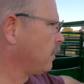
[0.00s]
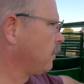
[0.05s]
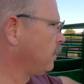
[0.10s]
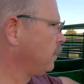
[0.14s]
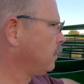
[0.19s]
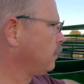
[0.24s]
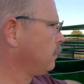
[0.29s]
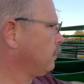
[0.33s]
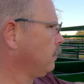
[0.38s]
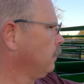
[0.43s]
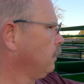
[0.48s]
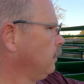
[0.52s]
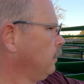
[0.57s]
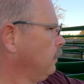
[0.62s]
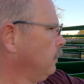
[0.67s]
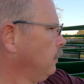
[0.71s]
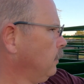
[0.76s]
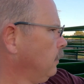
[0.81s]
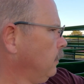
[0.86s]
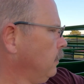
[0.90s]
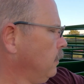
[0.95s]
in,
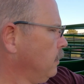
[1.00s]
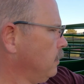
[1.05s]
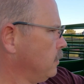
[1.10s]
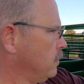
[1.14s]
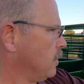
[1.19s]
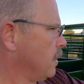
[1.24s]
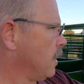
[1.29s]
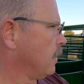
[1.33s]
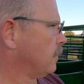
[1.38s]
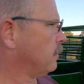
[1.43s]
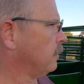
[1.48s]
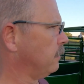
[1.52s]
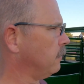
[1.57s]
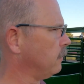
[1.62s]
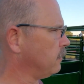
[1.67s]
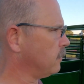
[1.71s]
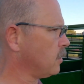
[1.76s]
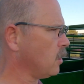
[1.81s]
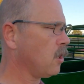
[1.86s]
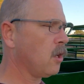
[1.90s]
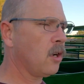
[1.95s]
jack the
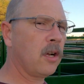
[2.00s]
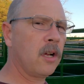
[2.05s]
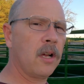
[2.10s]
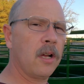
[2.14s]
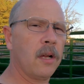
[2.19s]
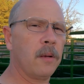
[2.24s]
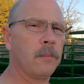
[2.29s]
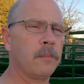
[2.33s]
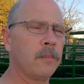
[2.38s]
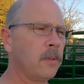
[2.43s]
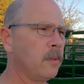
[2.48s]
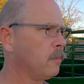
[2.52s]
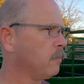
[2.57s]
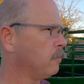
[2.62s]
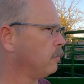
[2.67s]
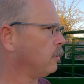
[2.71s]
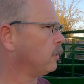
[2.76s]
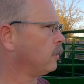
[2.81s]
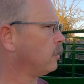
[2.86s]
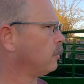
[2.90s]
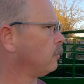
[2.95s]
tongue up,
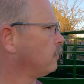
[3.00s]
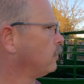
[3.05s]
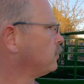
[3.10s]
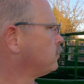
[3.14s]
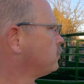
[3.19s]
put it on the